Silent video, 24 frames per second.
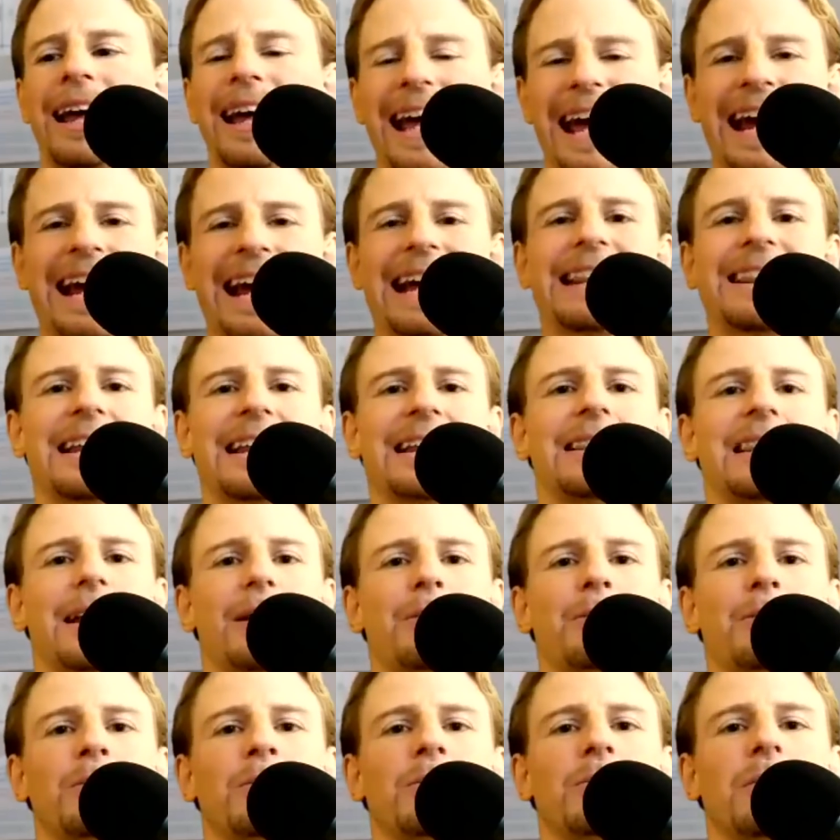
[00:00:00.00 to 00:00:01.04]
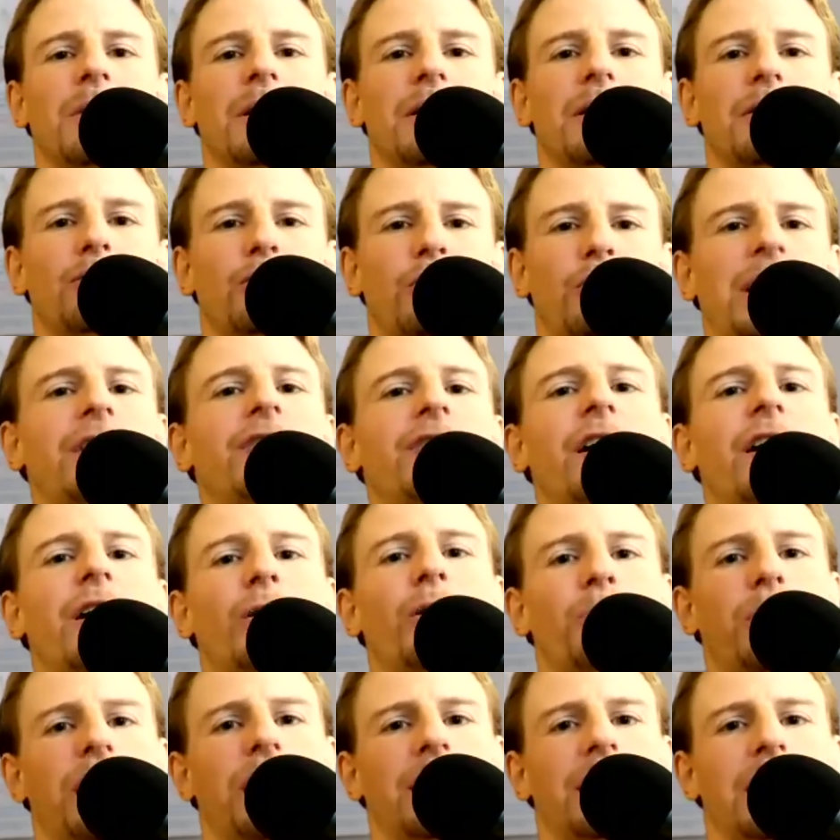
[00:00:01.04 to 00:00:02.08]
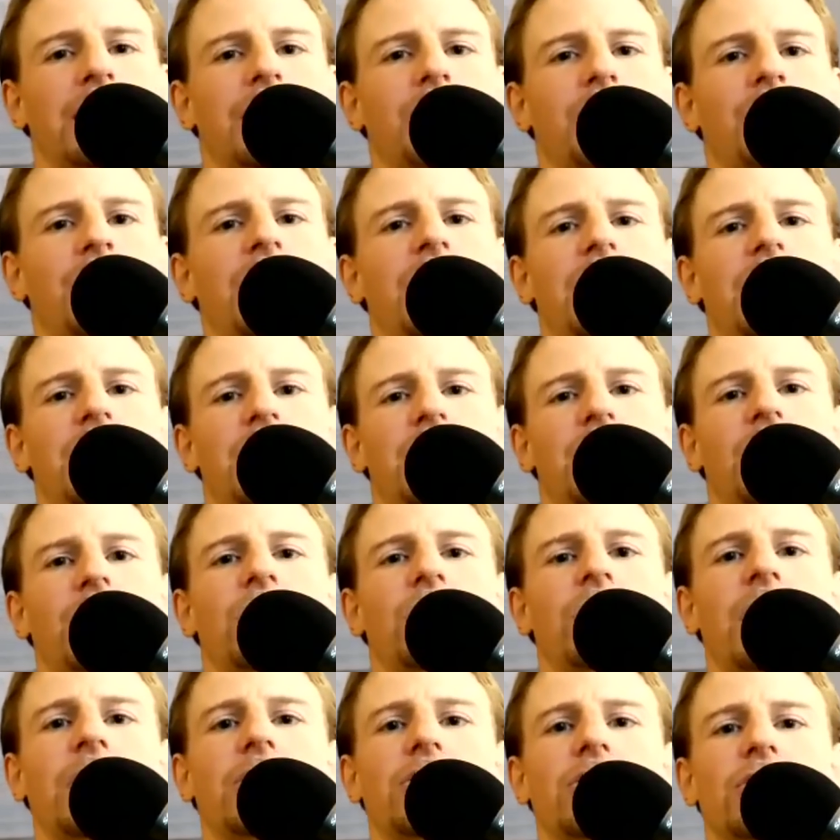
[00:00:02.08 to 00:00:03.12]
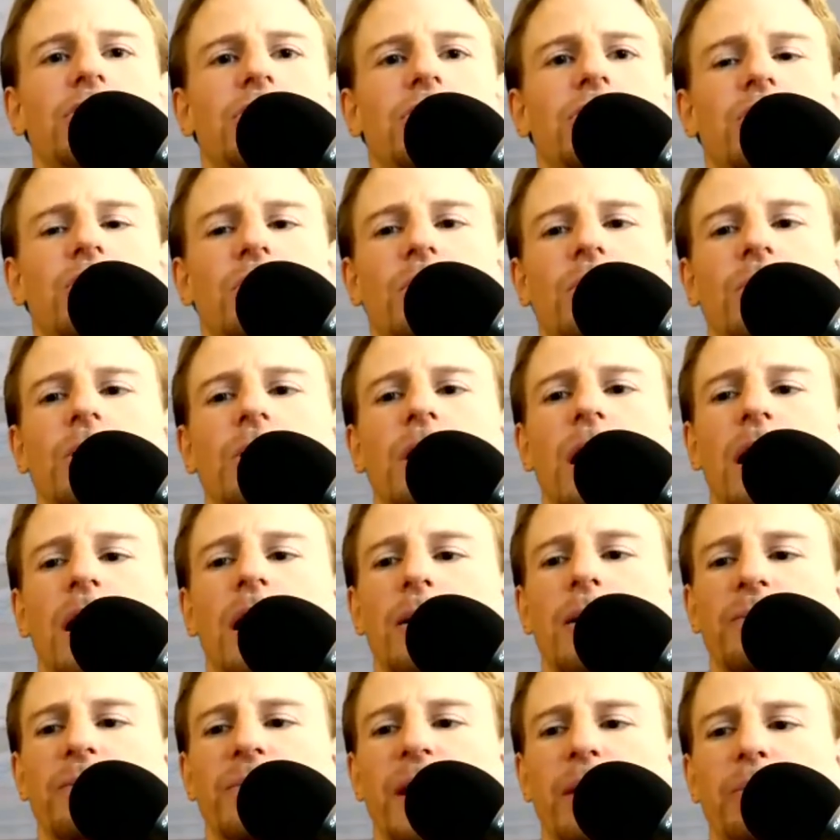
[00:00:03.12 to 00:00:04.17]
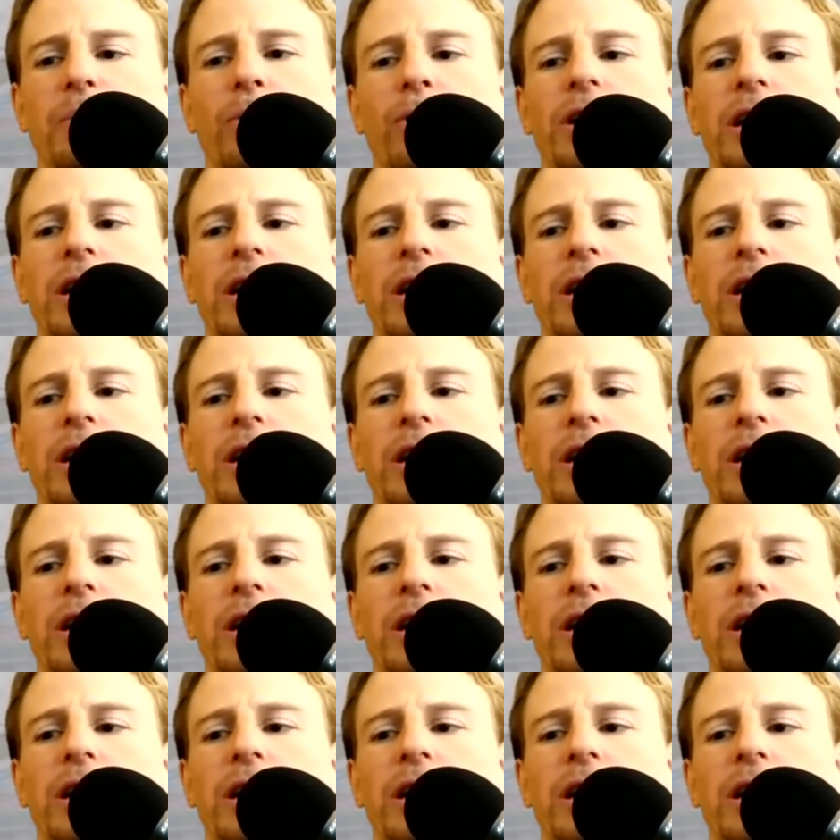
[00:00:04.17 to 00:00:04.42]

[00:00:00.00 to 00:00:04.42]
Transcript: and then them redeveloping that immediate connection to their body